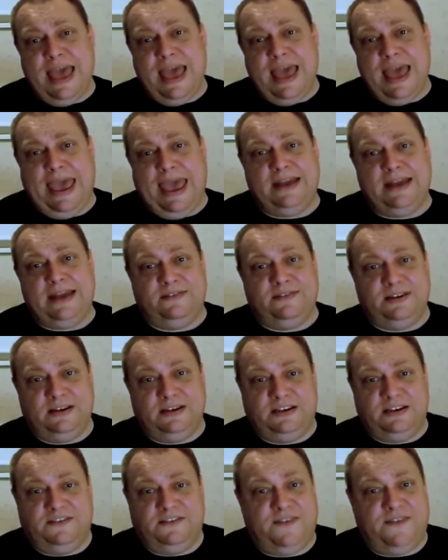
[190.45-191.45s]
ahead of
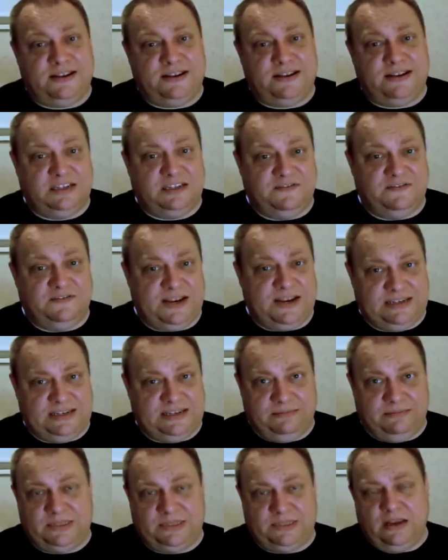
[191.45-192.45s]
the defenceless
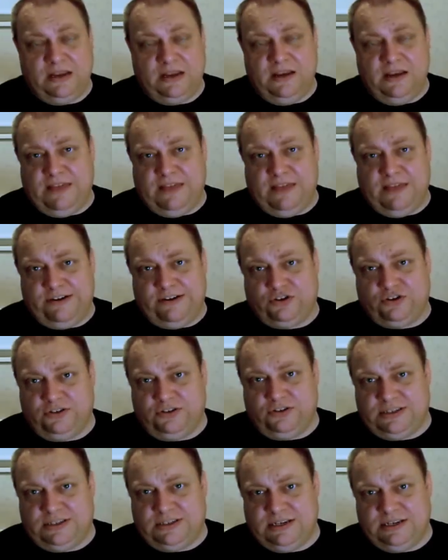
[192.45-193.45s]
victims of their
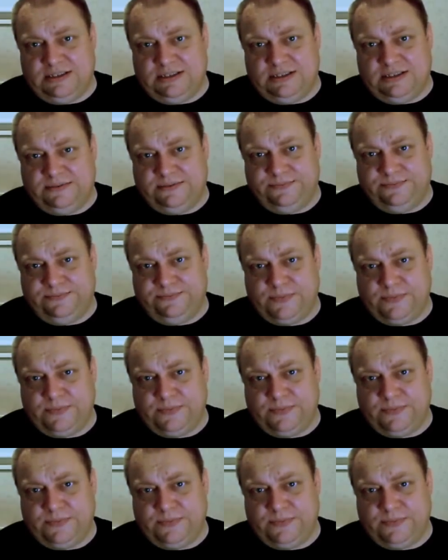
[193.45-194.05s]
atrocities.